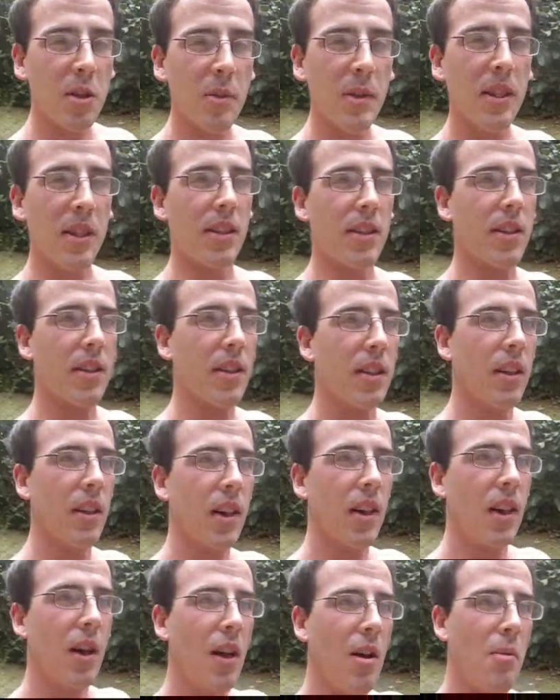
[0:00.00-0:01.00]
to me is
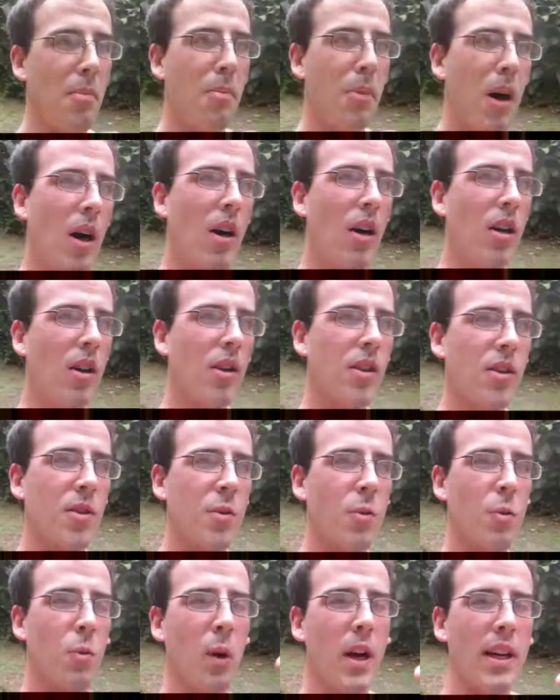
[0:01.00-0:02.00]
Paul's
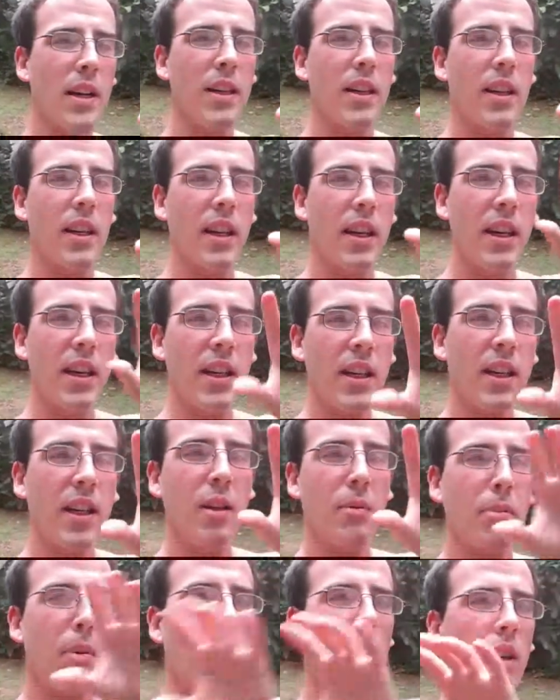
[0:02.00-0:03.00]
White
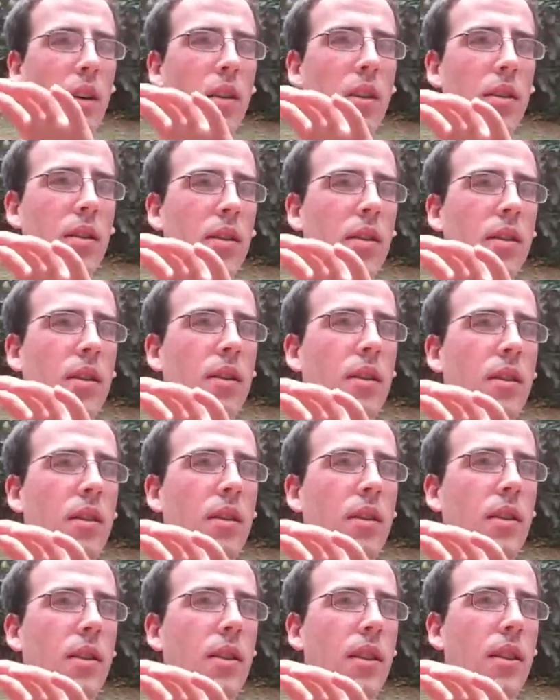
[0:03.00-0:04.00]
Ingy Balls.
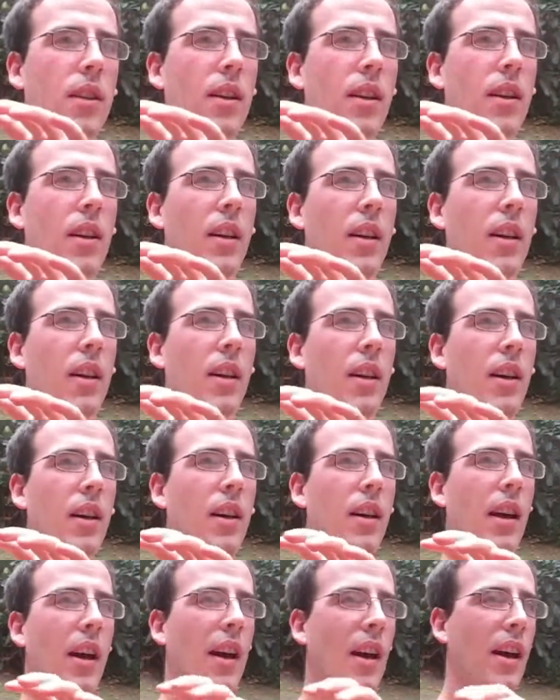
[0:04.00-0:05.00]

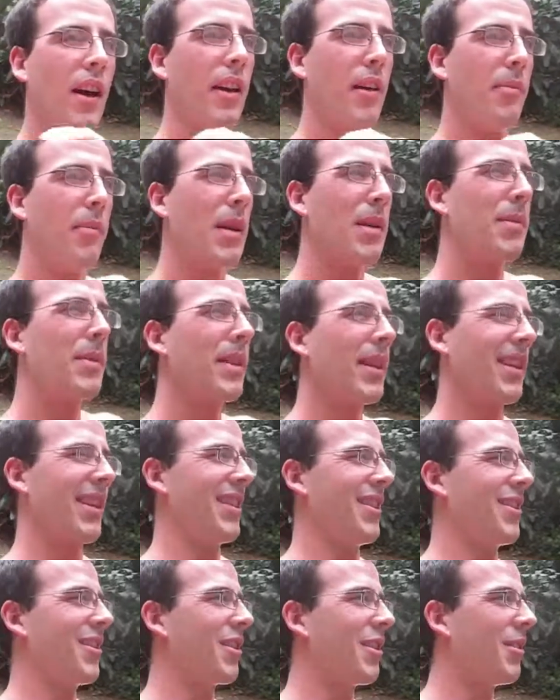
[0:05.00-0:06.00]
And maybe
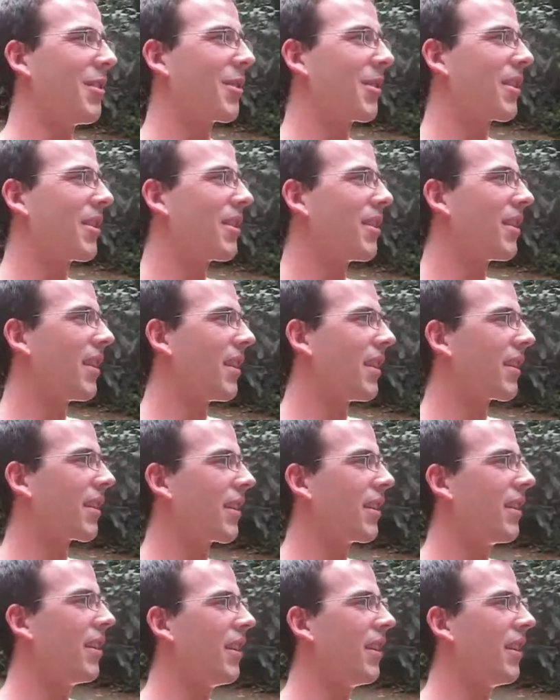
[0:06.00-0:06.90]
like a slogan like,